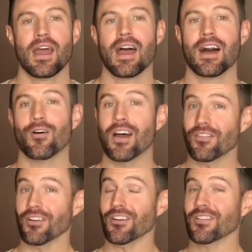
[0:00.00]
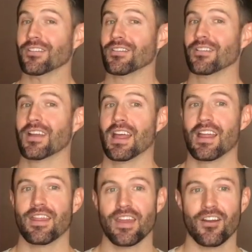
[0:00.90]
However,
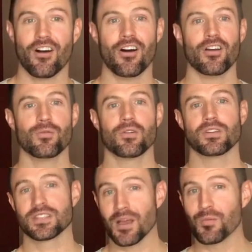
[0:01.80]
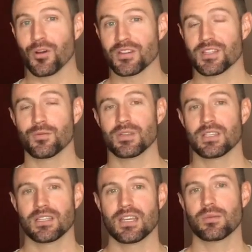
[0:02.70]
there are some words that we
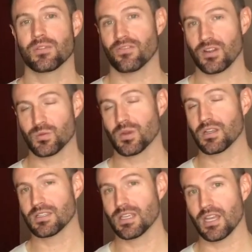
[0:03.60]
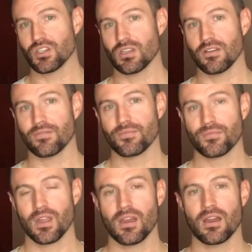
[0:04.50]
did keep the French pronunciation
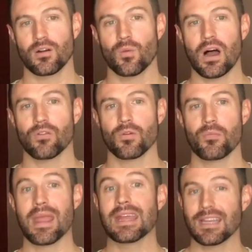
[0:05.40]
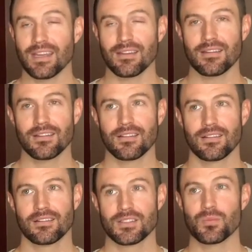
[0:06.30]
of uh, while remaining
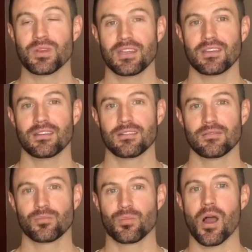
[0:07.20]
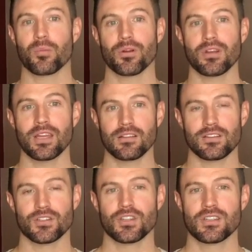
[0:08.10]
to be proper
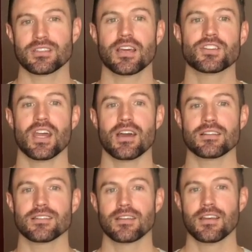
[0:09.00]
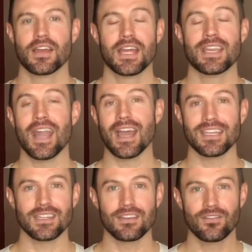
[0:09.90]
English, such as
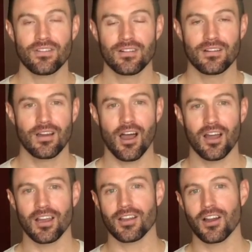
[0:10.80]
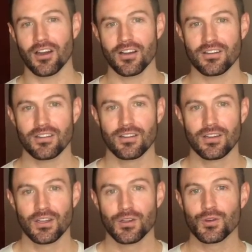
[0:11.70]
naive, a la carte,
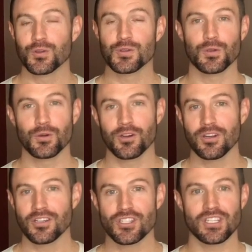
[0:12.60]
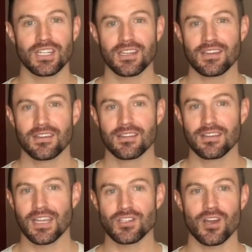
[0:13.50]
couture, chic,
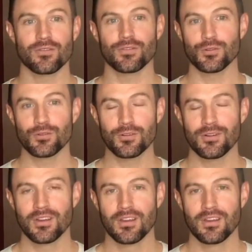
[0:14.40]
déjà vu,